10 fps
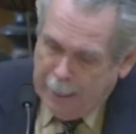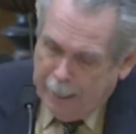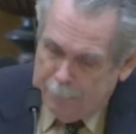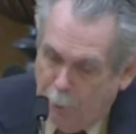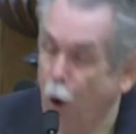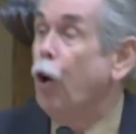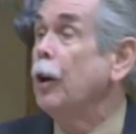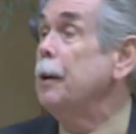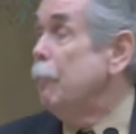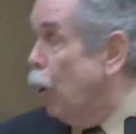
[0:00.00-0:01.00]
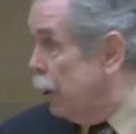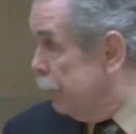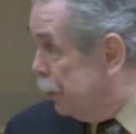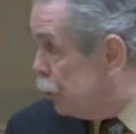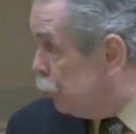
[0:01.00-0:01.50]
and Paul and
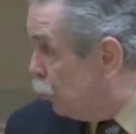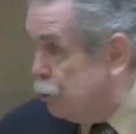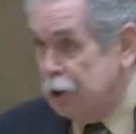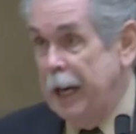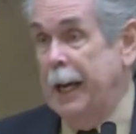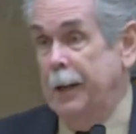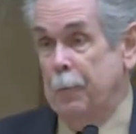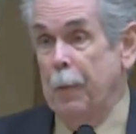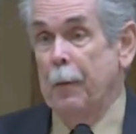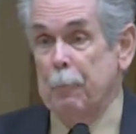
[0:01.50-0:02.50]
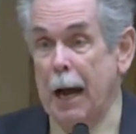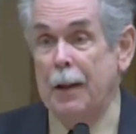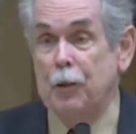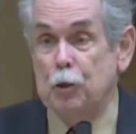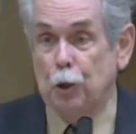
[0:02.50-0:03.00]
Barnabas were sent by
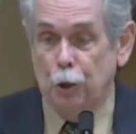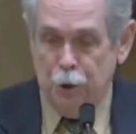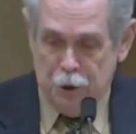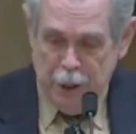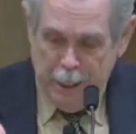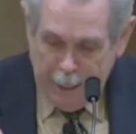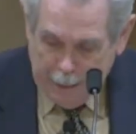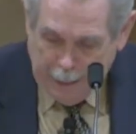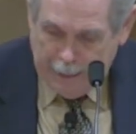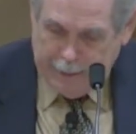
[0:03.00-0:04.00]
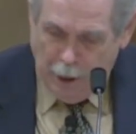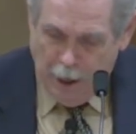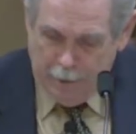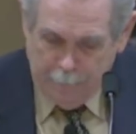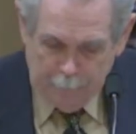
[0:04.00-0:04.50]
the church at
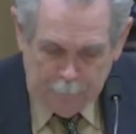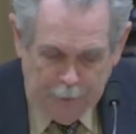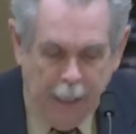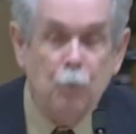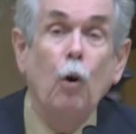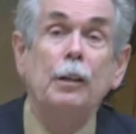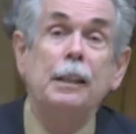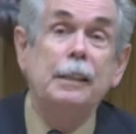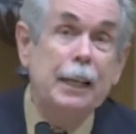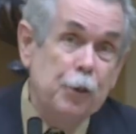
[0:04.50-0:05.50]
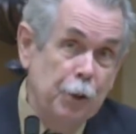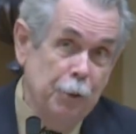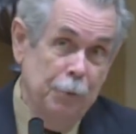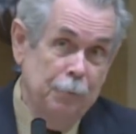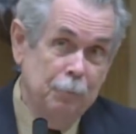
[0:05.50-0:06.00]
Antioch. And what did they
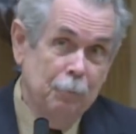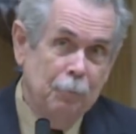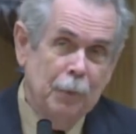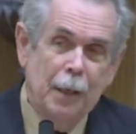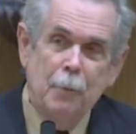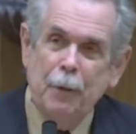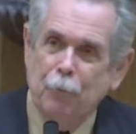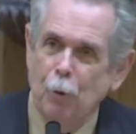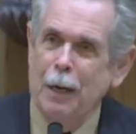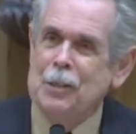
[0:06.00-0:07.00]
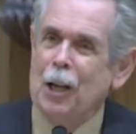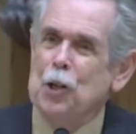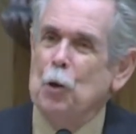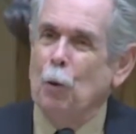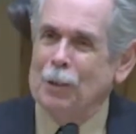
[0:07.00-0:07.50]
do? Before I tell
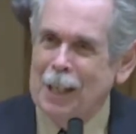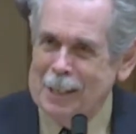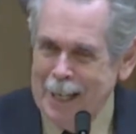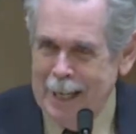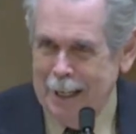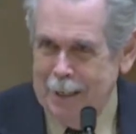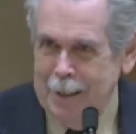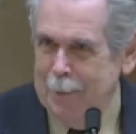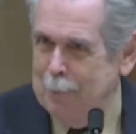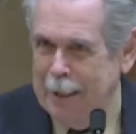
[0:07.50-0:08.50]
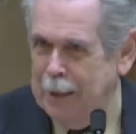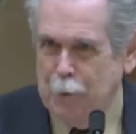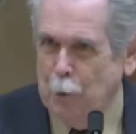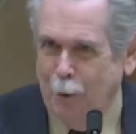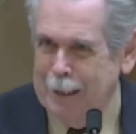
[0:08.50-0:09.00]
you what they did, and many of
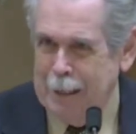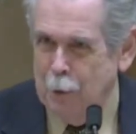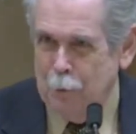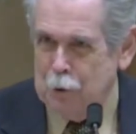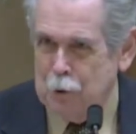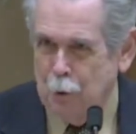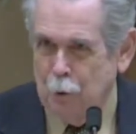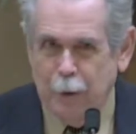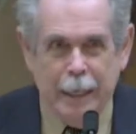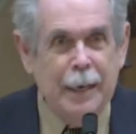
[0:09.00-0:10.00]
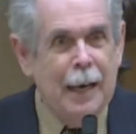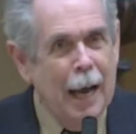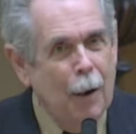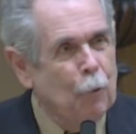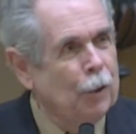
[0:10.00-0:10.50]
you already know the story,
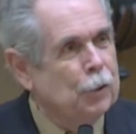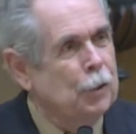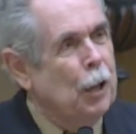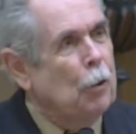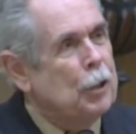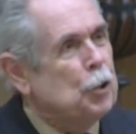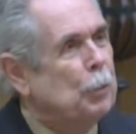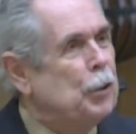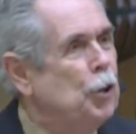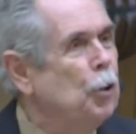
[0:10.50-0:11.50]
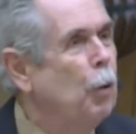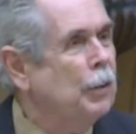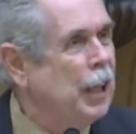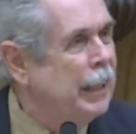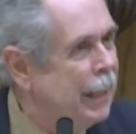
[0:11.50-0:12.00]
I want to notice with you
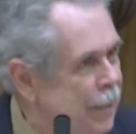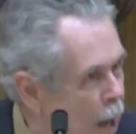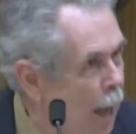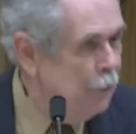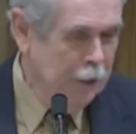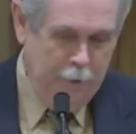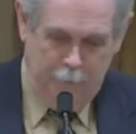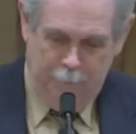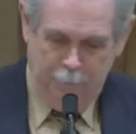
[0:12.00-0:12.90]
what they did not do.